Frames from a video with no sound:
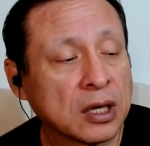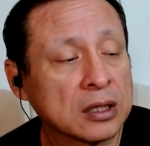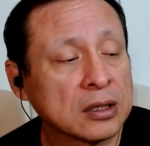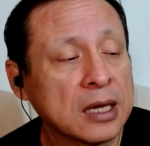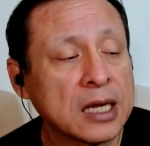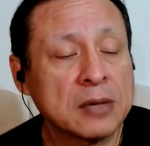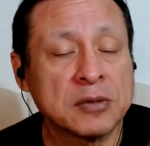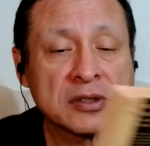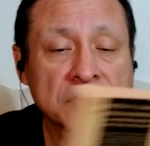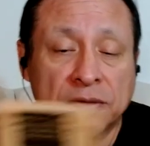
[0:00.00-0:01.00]
that name
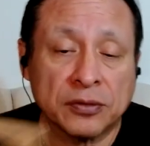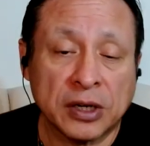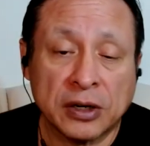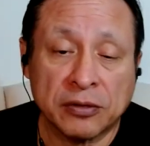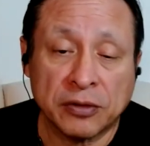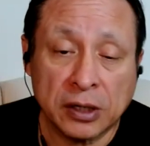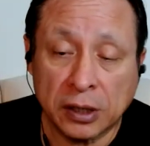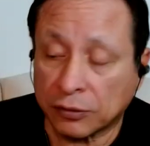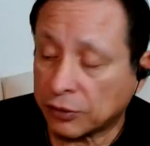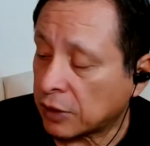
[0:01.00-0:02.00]
is very,
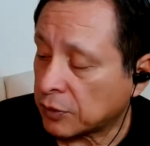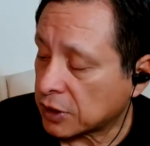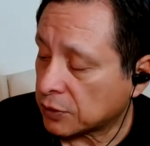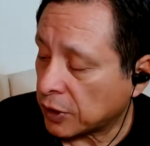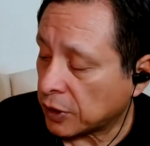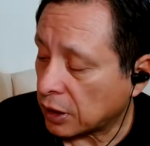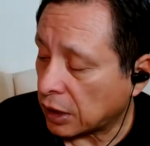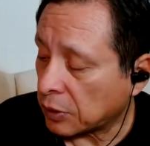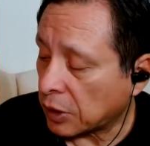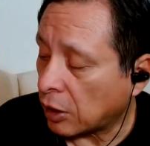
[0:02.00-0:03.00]
very famous, but
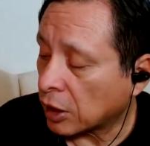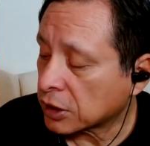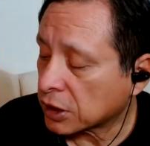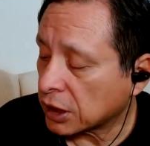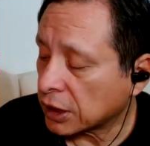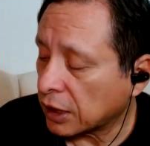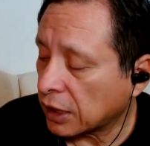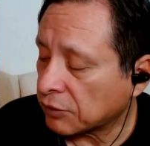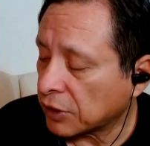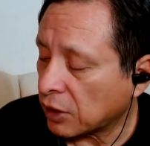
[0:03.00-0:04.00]
I honestly I
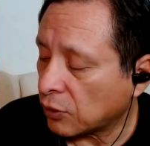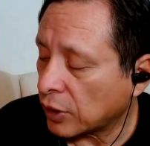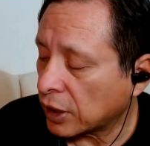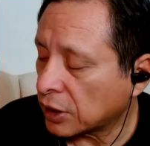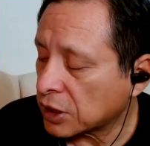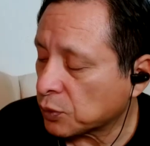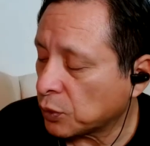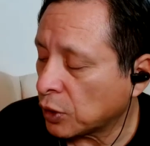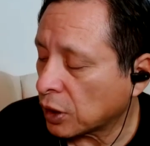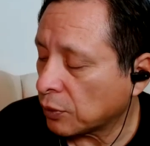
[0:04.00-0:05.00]
have not read this
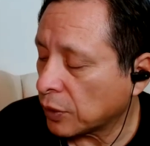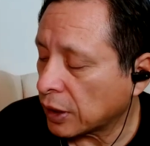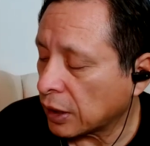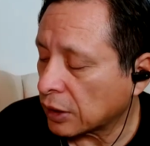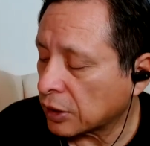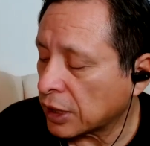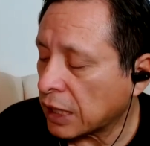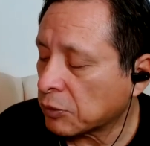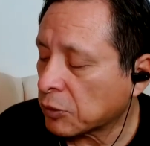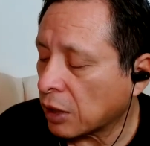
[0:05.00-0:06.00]
book, but the
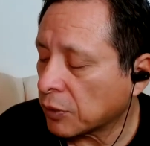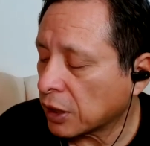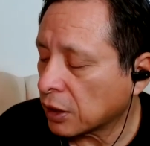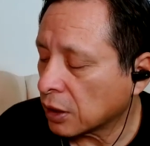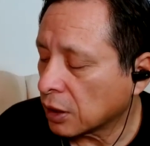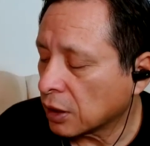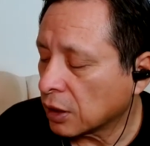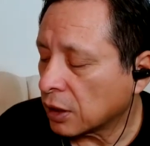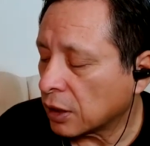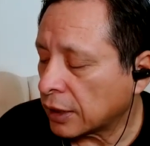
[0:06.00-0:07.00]
name caught me,
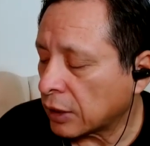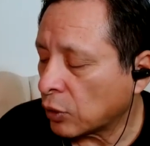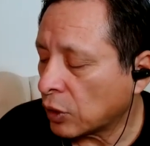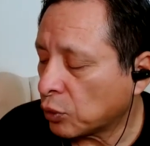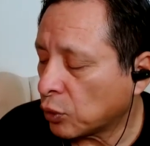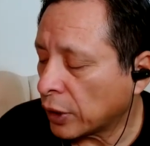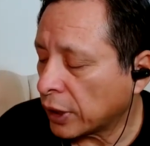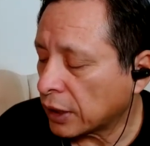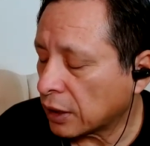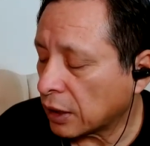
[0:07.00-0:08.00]
and at one
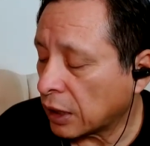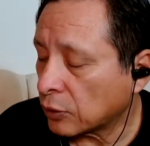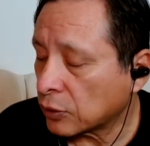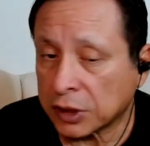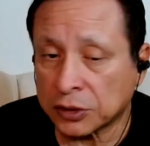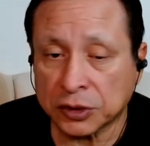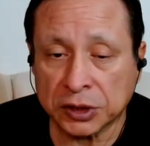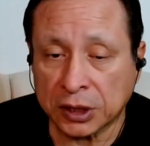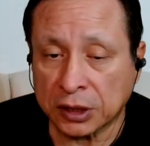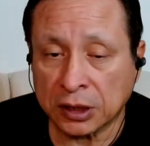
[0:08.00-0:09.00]
point I was
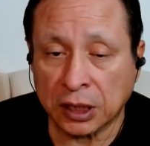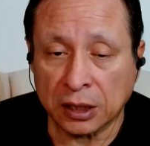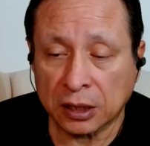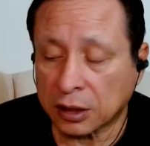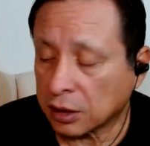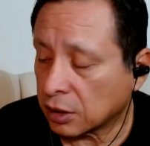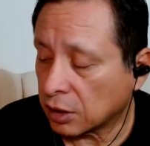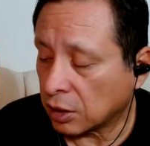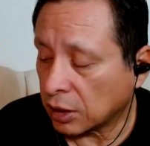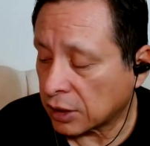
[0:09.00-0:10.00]
interested in like
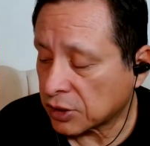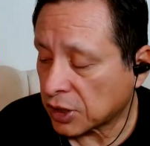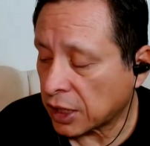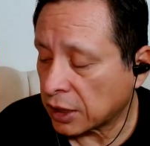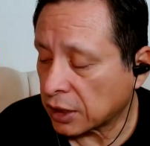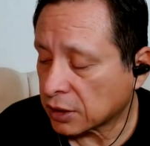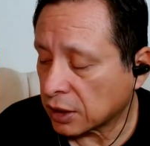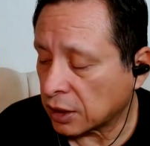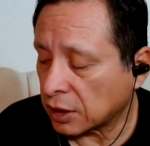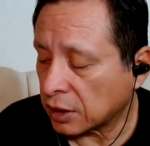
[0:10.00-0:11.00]
aesthetics
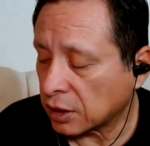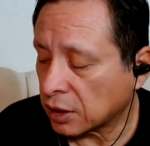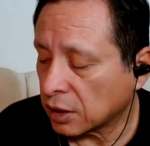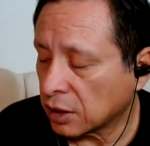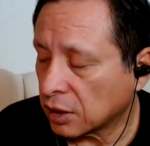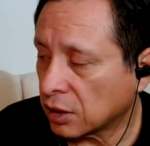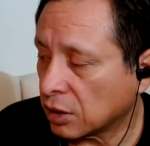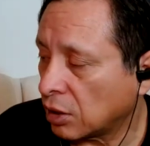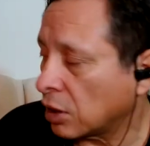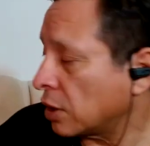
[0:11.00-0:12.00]
and
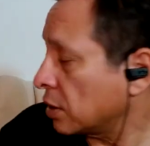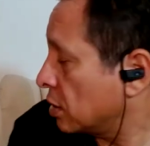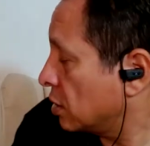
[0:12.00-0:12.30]
art.